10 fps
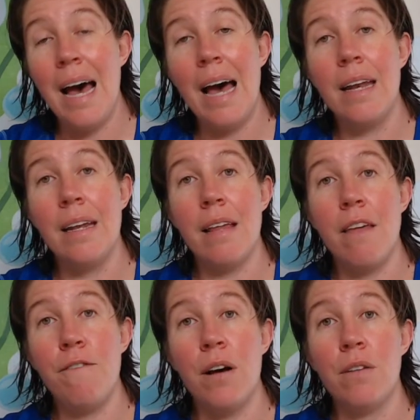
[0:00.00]
And
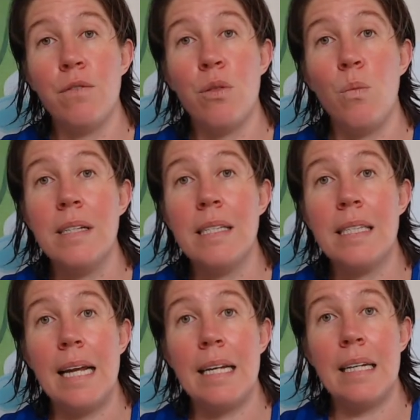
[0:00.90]
they found for the ones
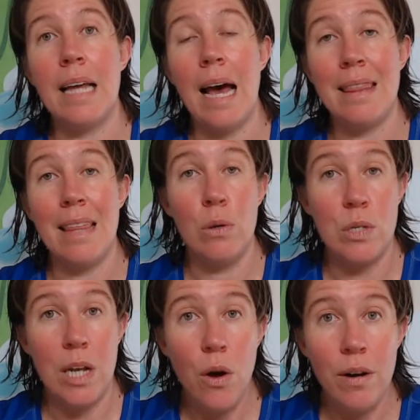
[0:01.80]
that had
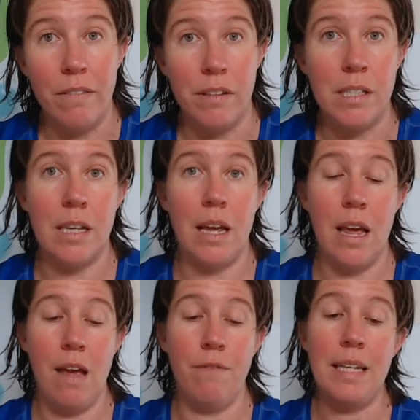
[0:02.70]
those low levels,
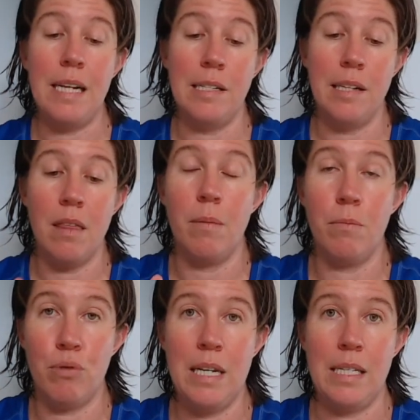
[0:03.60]
if they tested them
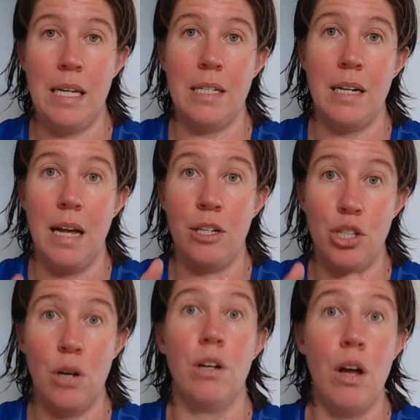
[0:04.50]
in pre-season and it
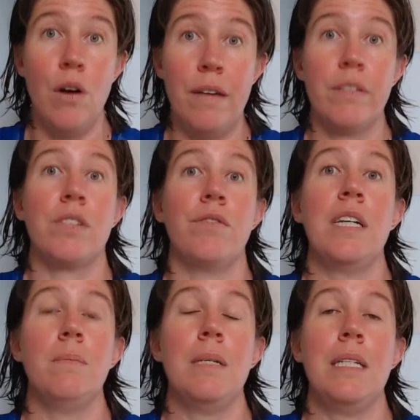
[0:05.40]
showed low levels of
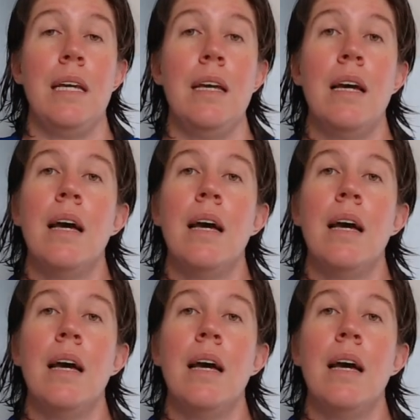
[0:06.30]
vitamin D,